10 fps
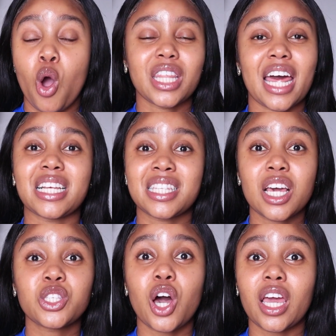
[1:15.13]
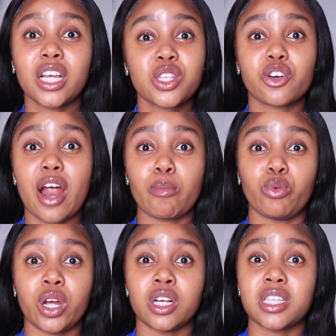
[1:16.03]
That is TikTok, Instagram
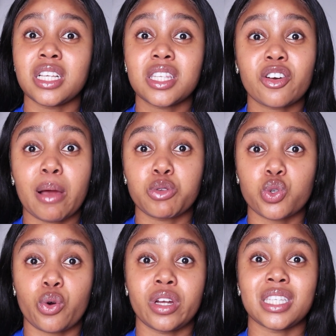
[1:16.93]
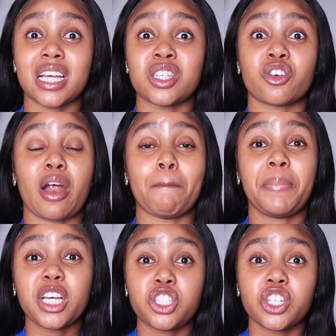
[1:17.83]
Reels, Instagram Stories, Instagram
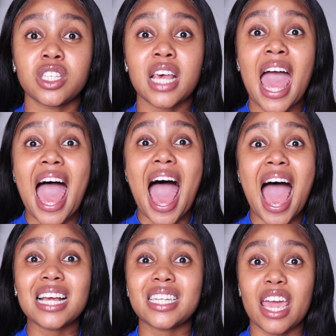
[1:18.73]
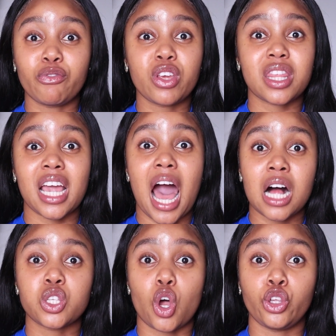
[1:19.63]
Pictures, and everything
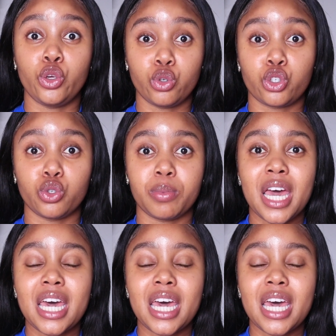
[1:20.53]
else on YouTube.